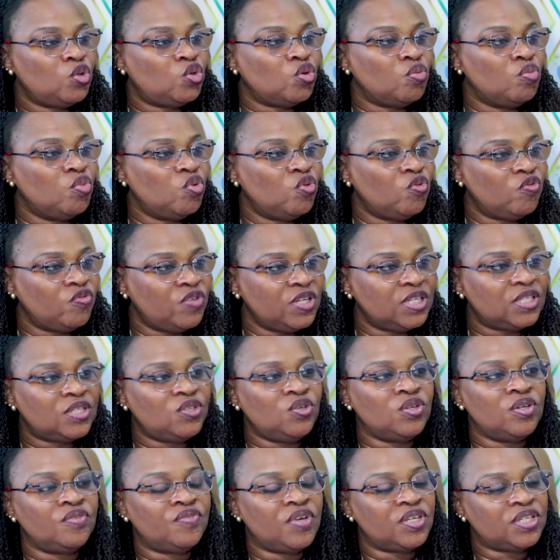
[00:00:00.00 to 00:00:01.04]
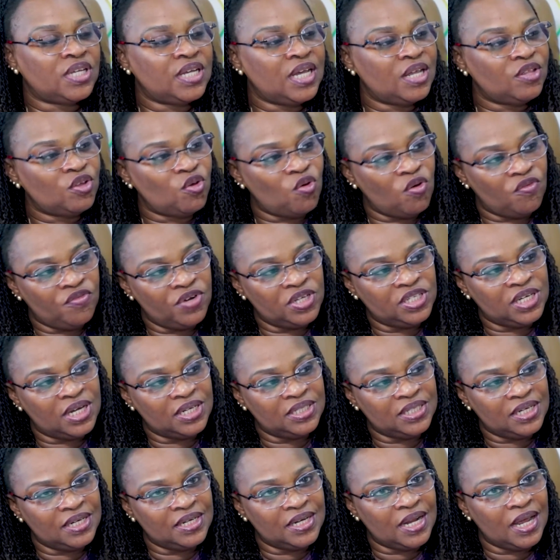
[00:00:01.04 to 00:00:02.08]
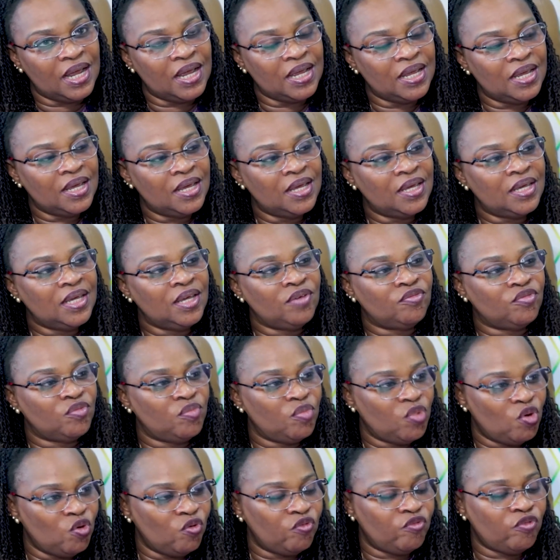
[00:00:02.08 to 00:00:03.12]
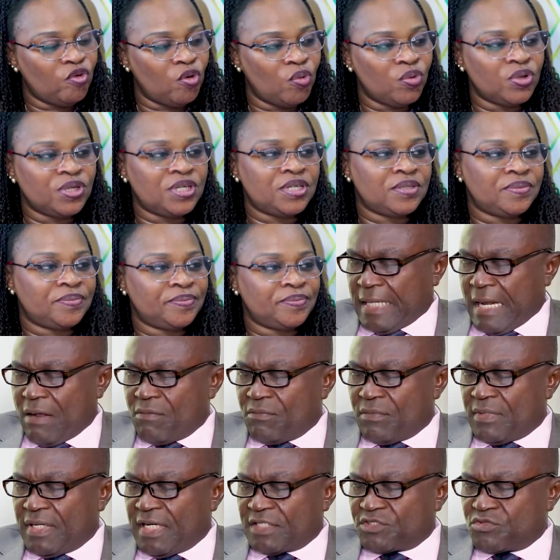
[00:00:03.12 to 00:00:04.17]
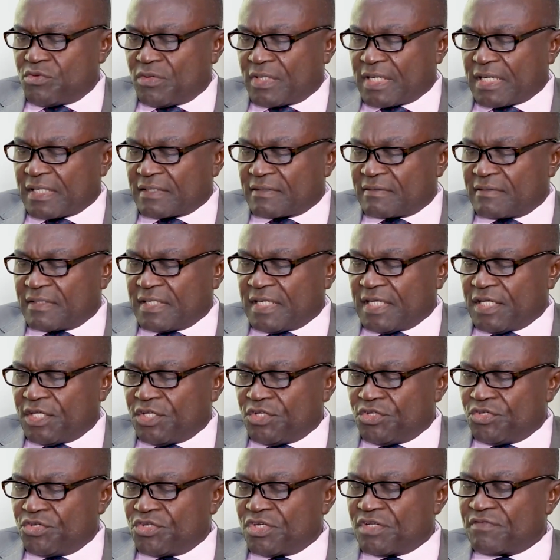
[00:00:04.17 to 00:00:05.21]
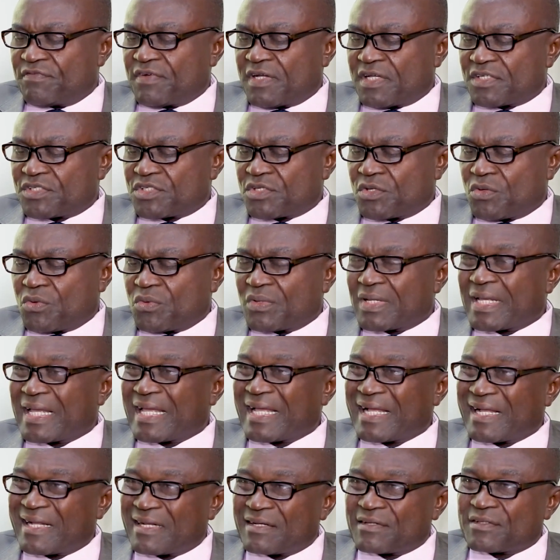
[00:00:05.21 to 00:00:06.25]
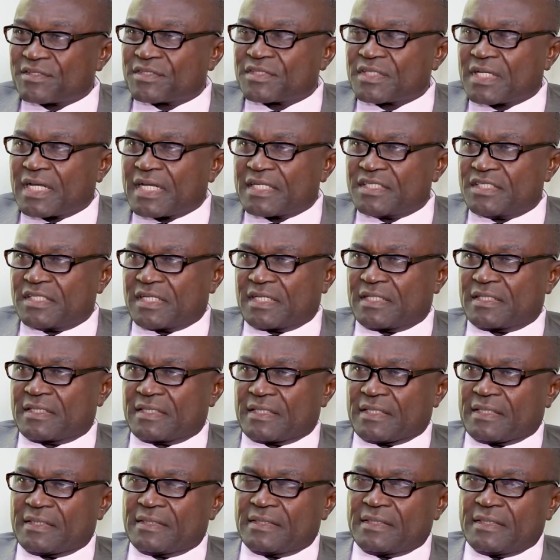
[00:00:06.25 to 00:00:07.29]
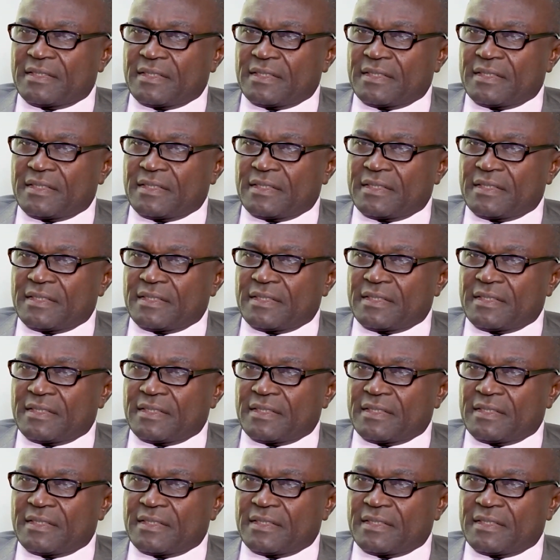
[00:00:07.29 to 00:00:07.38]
to move this universal health coverage agenda even more forward. Now, let's look at the universal health agenda.